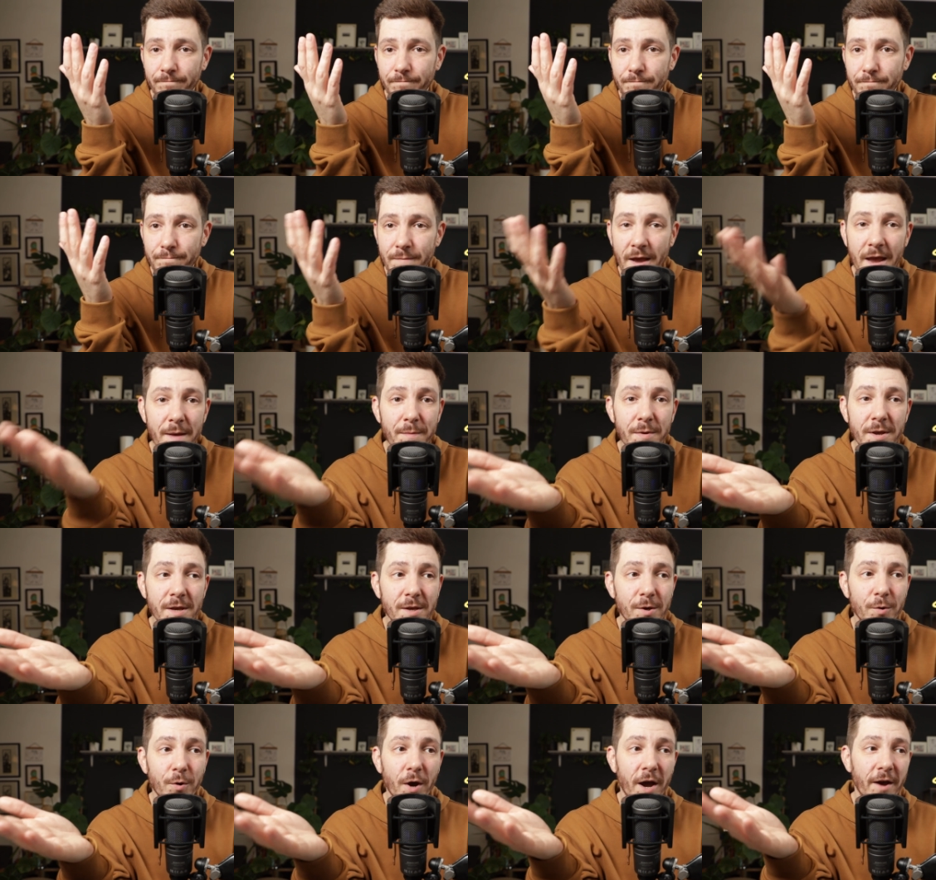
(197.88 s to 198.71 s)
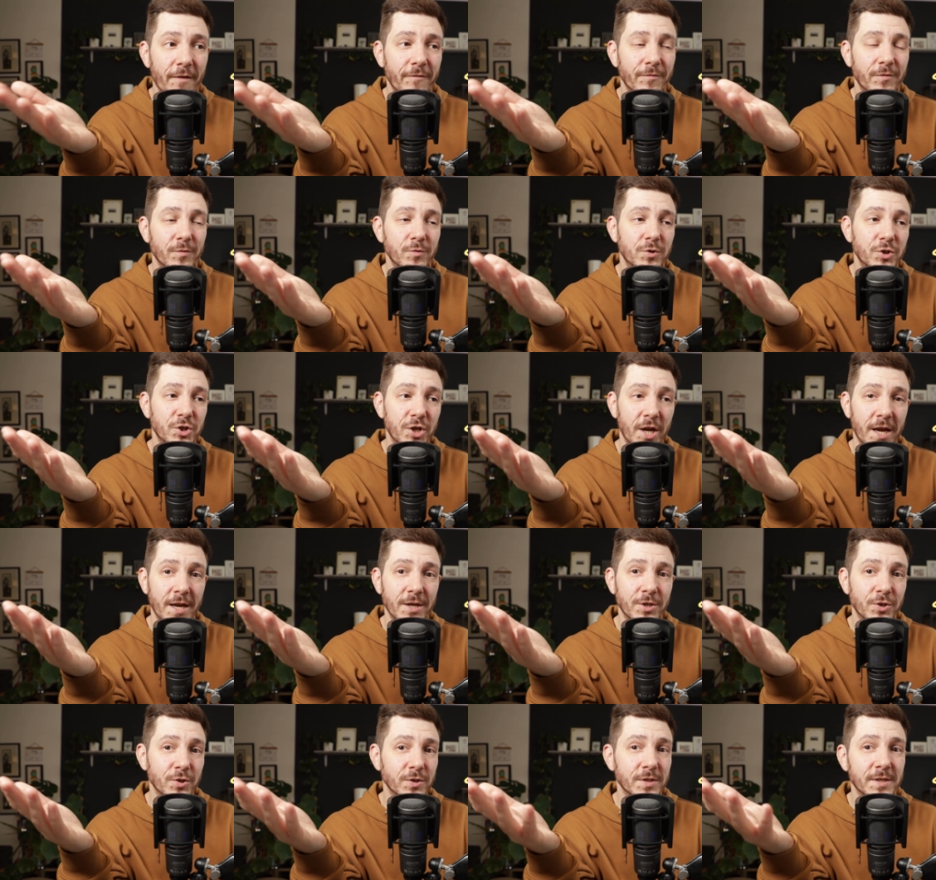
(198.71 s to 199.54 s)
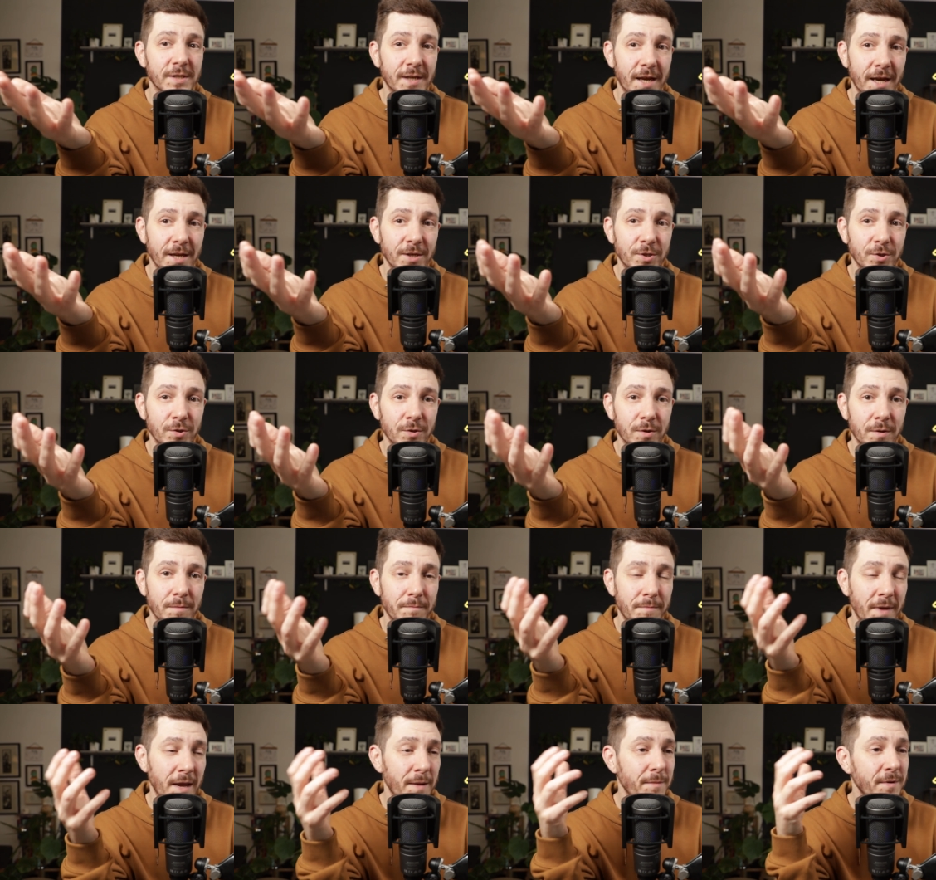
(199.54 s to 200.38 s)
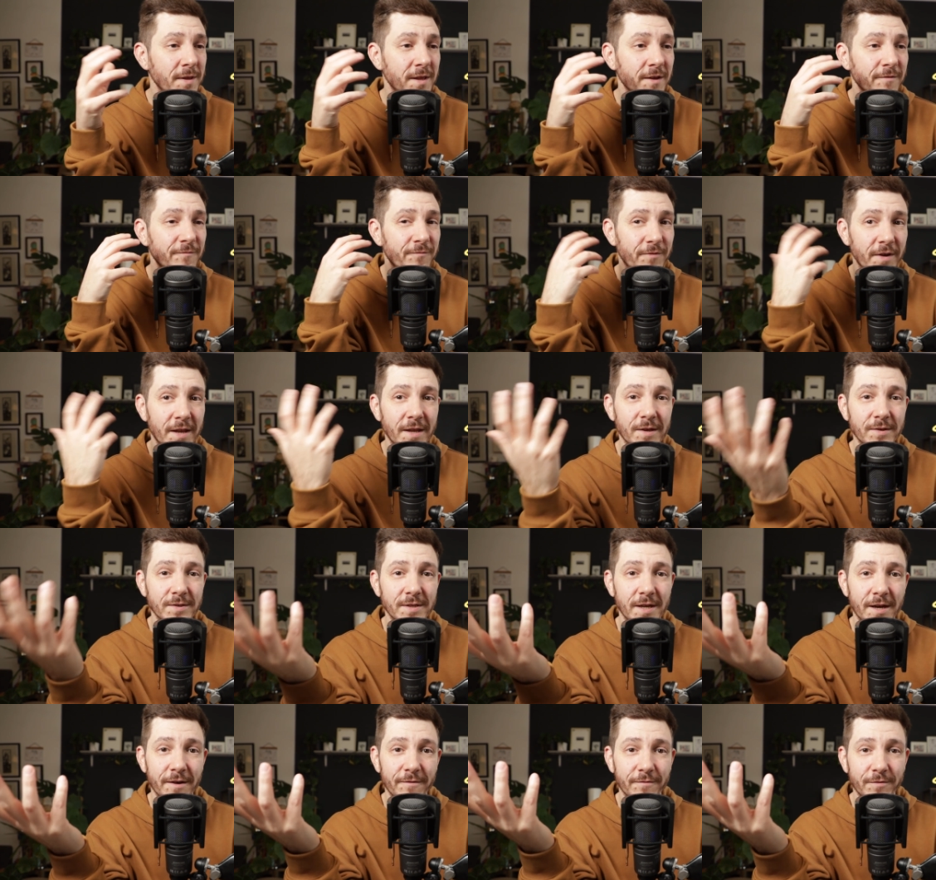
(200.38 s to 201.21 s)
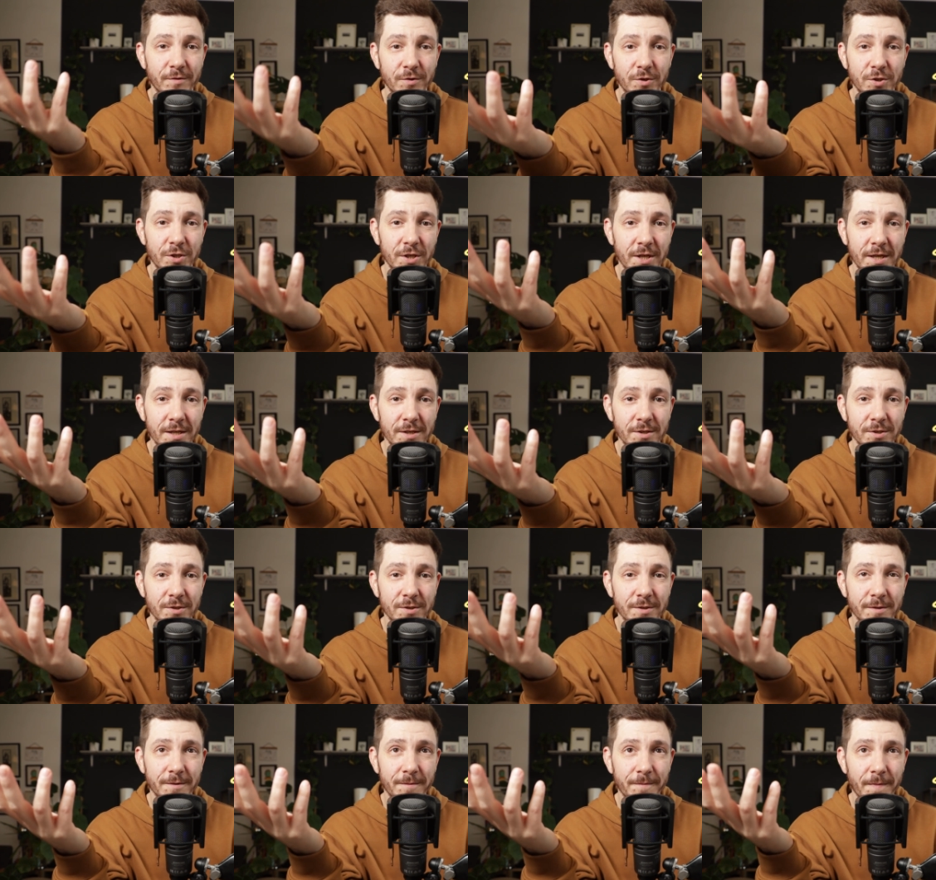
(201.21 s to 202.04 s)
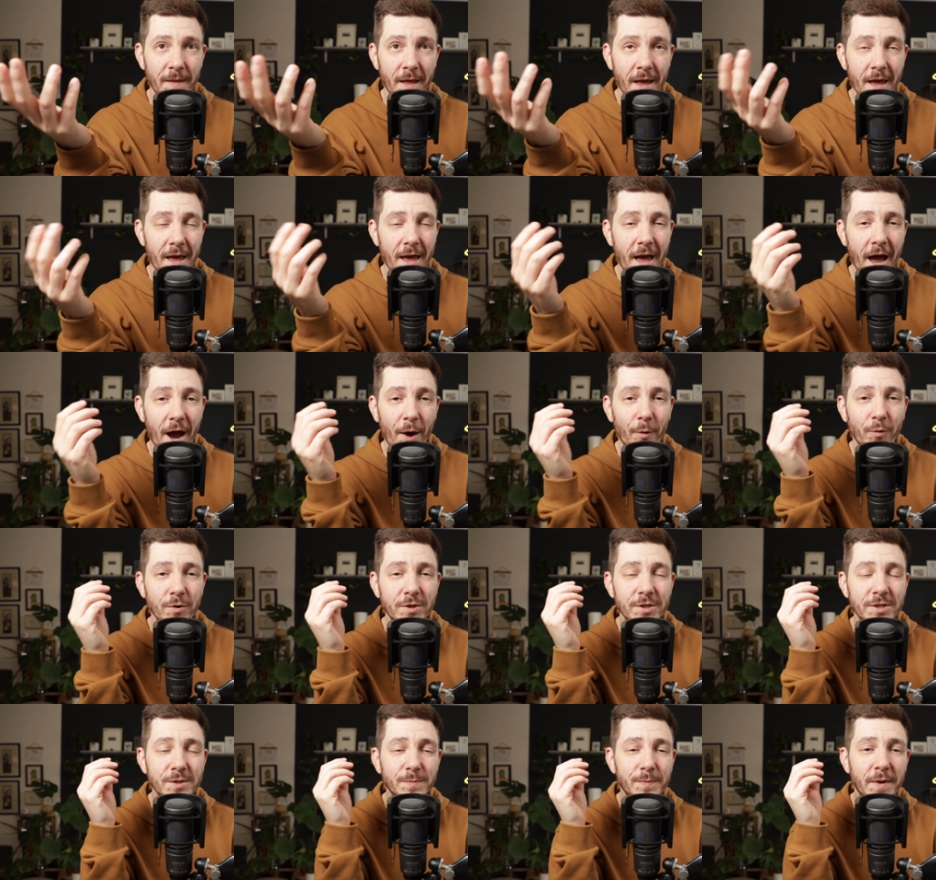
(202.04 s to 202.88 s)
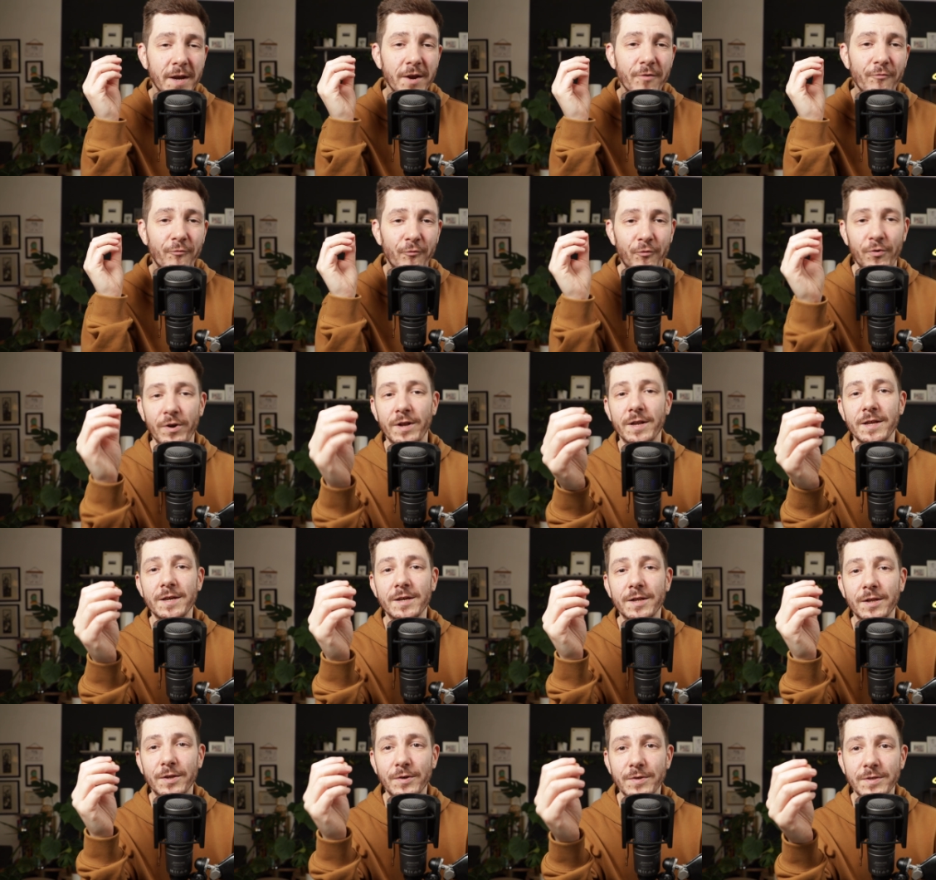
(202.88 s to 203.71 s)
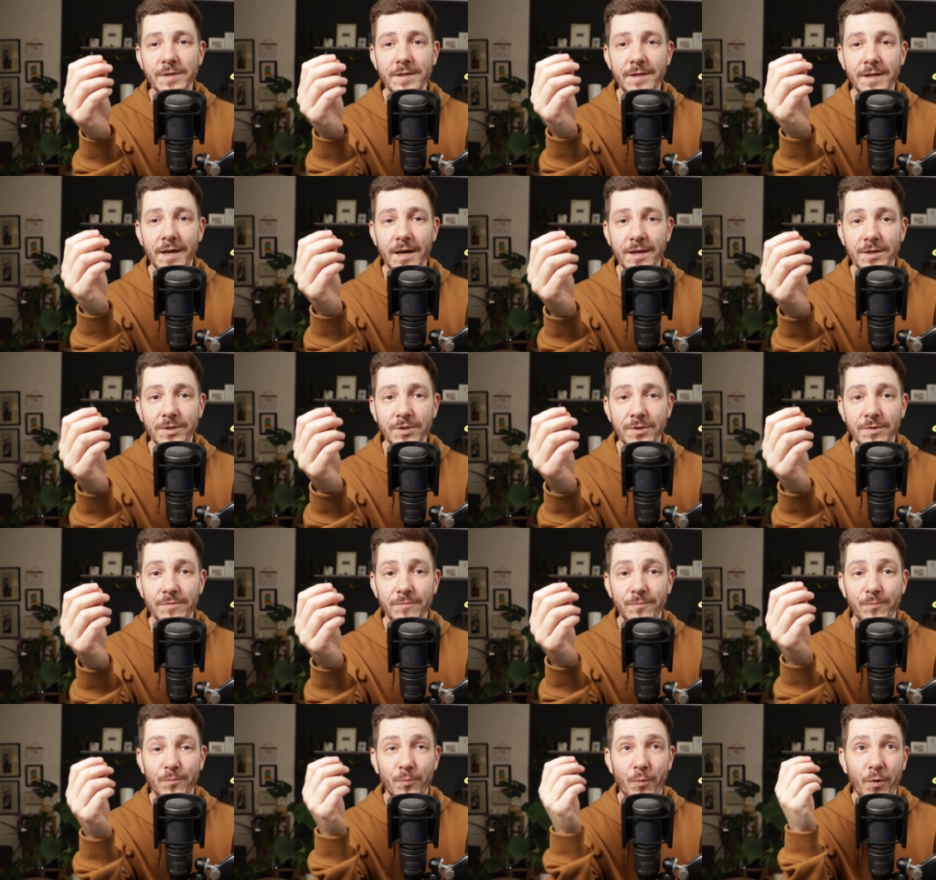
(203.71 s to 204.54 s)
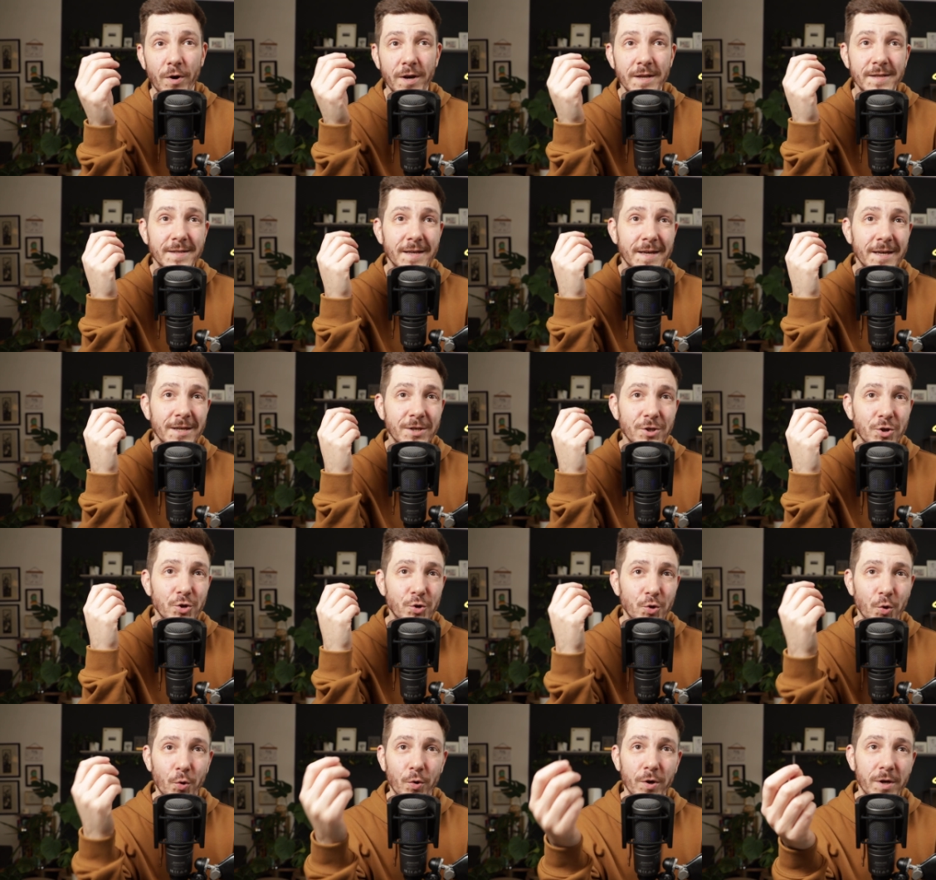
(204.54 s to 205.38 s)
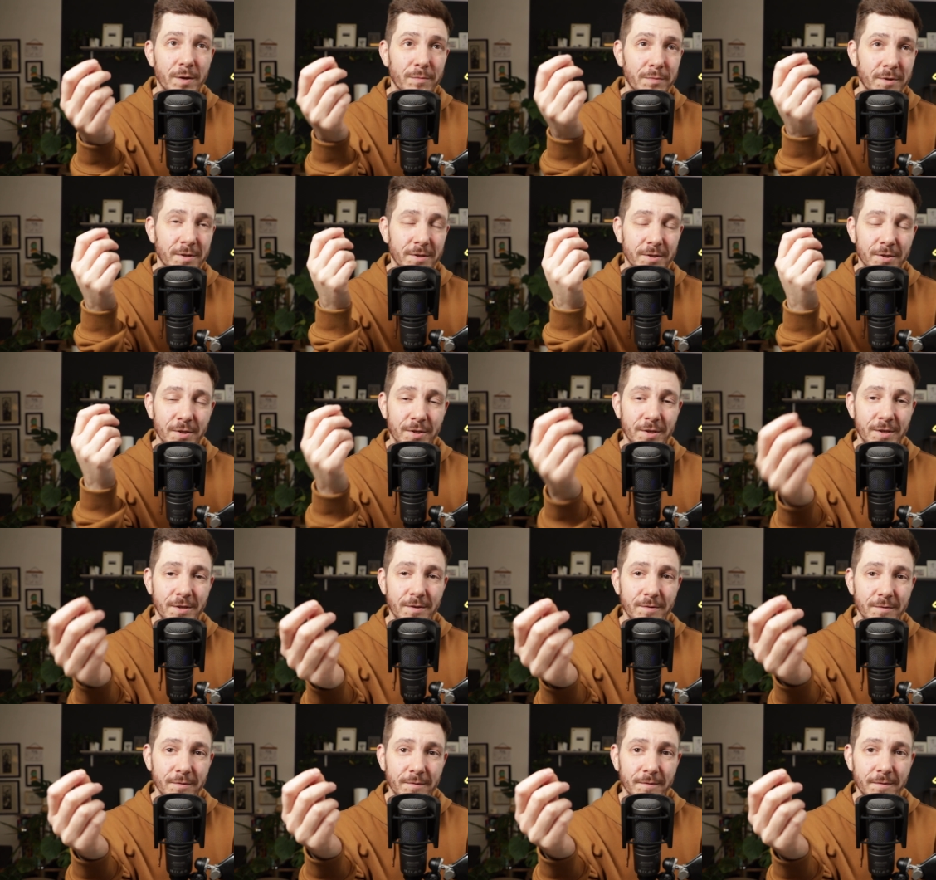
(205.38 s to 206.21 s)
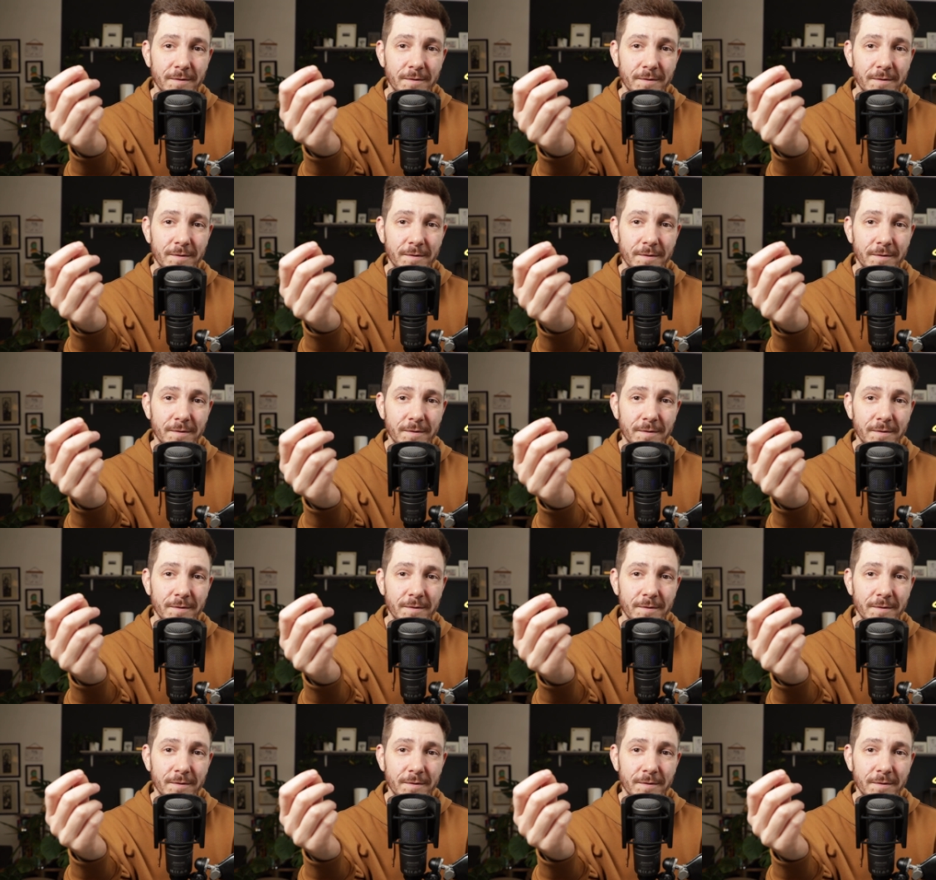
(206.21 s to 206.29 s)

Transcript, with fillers: Maybe you have to change your schedule. Maybe the videos have to change. I would just pay really close attention what is enjoyable to you.